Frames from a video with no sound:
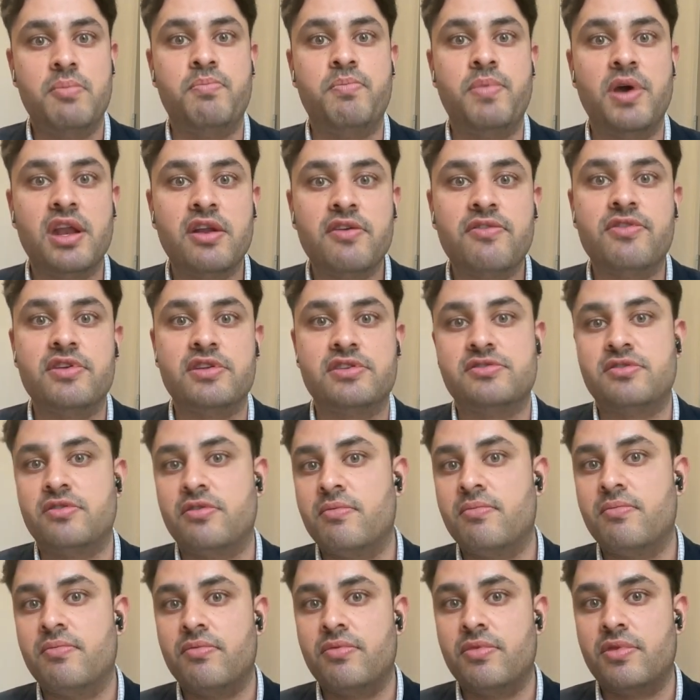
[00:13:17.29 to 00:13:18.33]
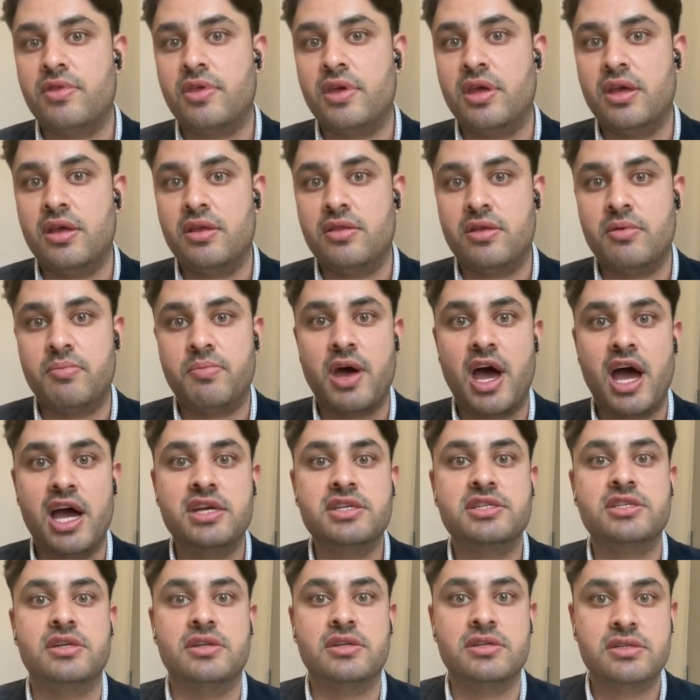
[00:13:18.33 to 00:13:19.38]
It benefits from the
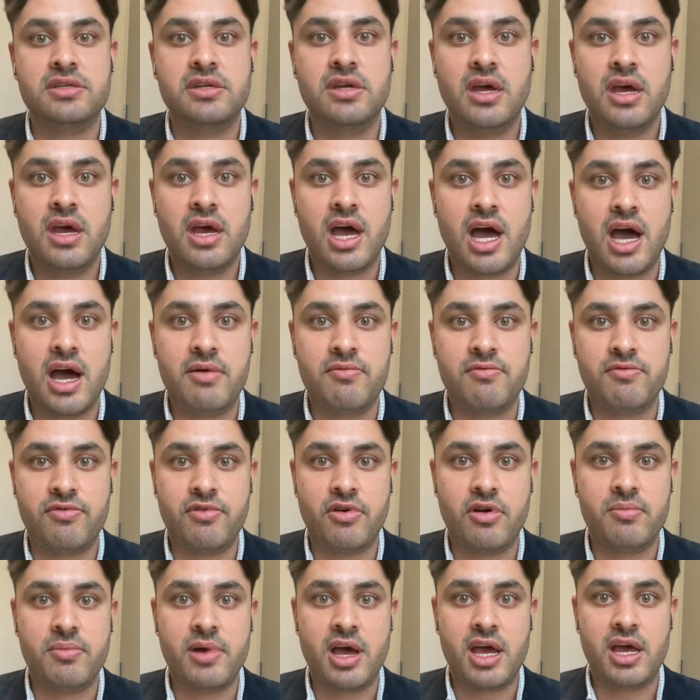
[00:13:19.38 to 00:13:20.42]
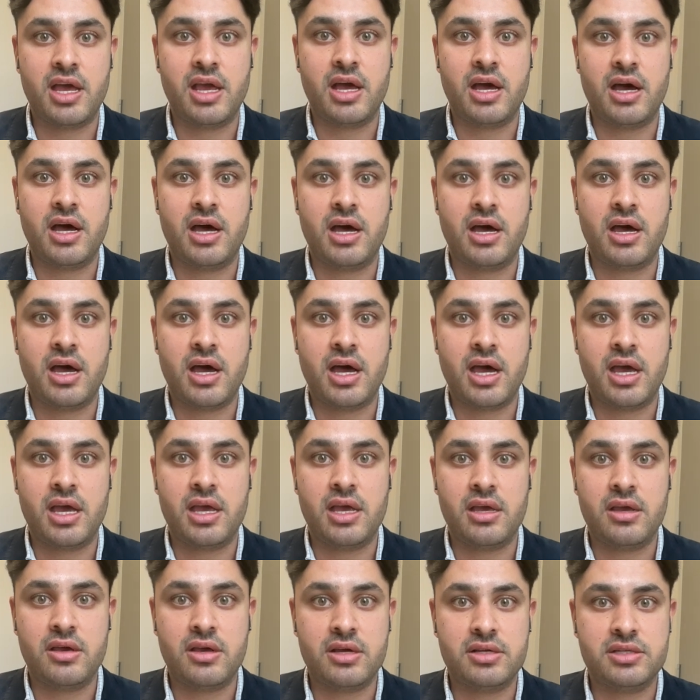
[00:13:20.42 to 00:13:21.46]
patient from
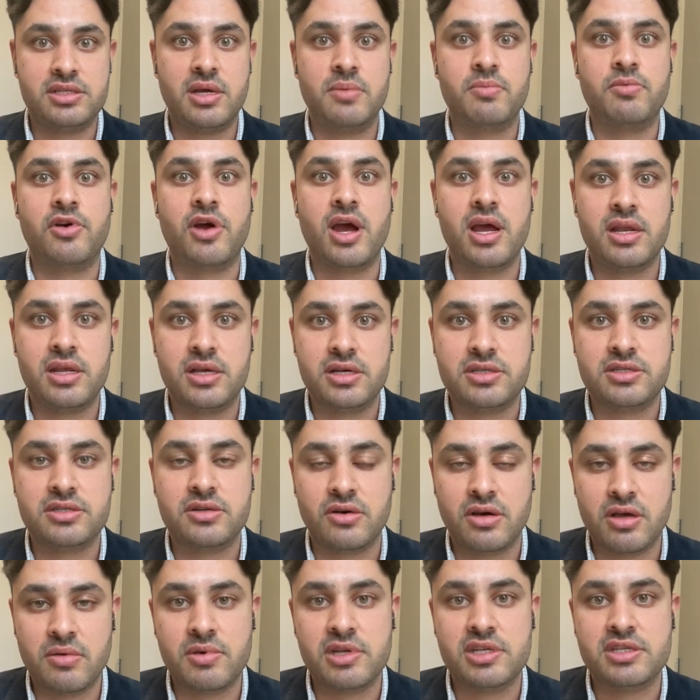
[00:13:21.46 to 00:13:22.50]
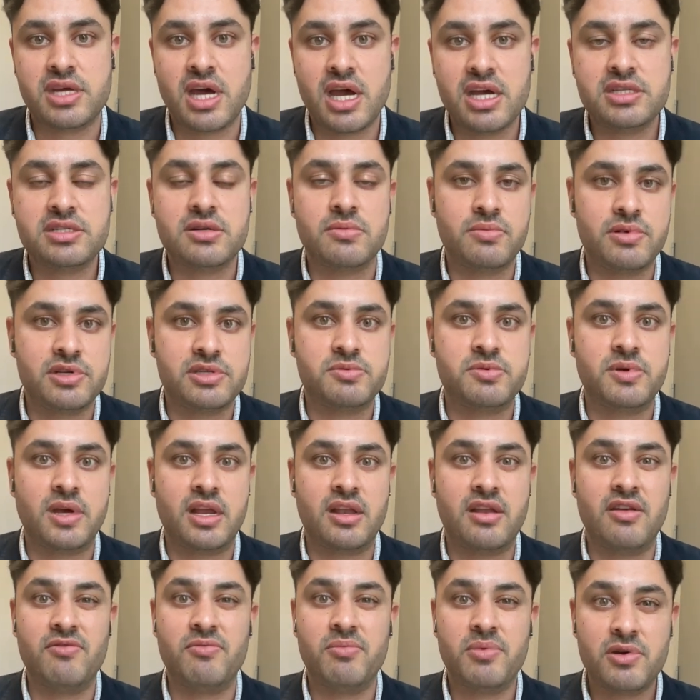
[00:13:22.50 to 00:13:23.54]
a contemporaneous documentation
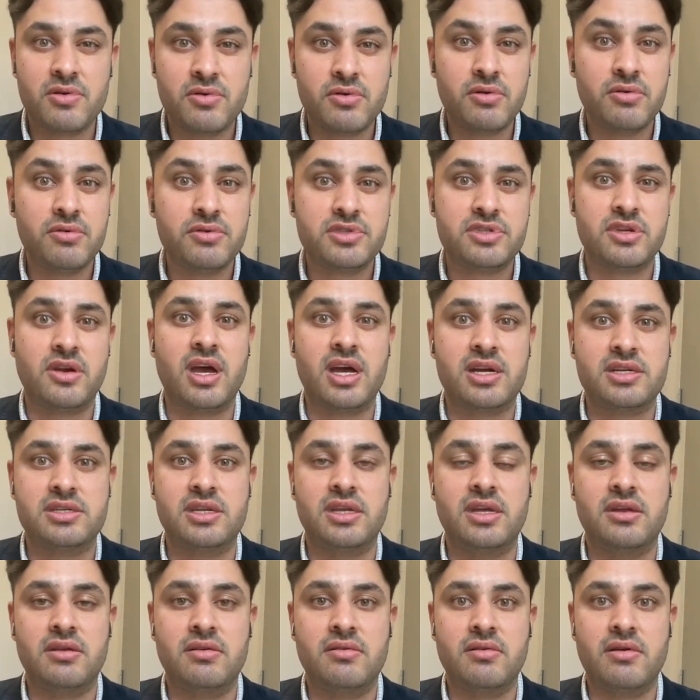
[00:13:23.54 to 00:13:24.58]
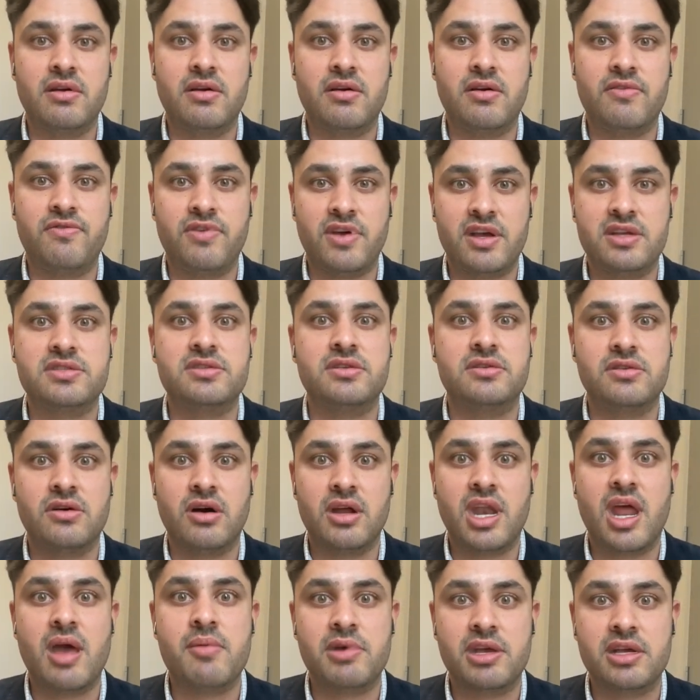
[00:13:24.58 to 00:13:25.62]
perspective, but it also actually affects the
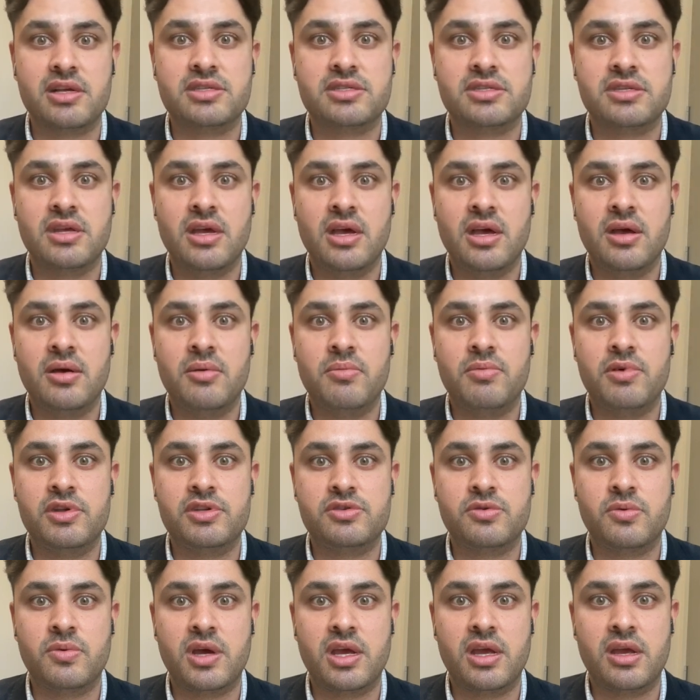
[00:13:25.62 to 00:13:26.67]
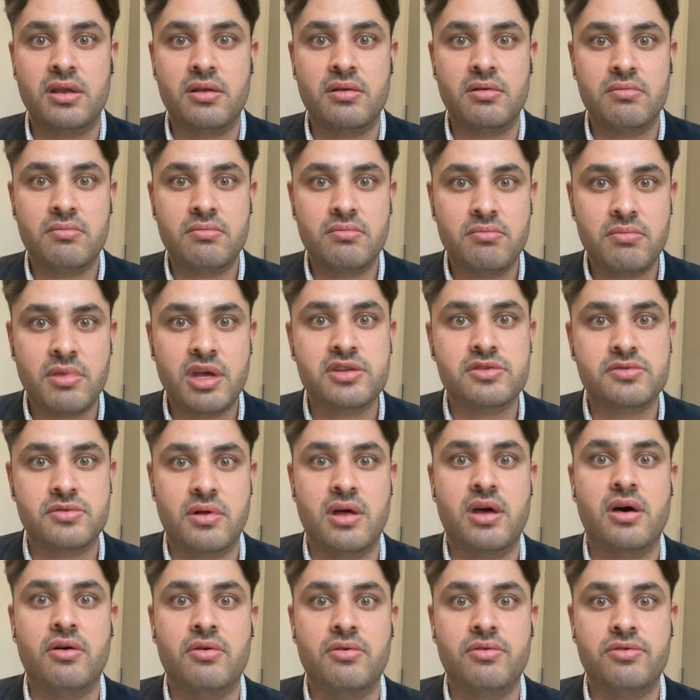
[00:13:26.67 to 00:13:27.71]
dynamics between
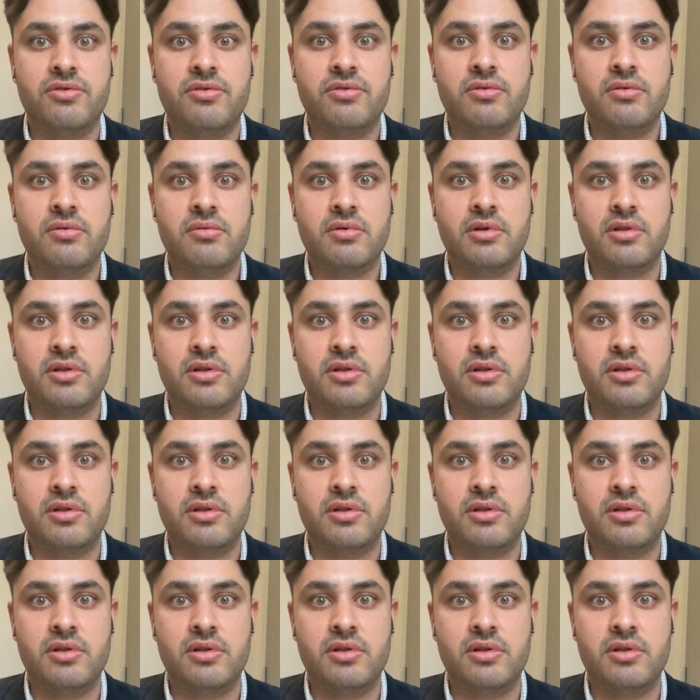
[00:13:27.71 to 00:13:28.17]
mental health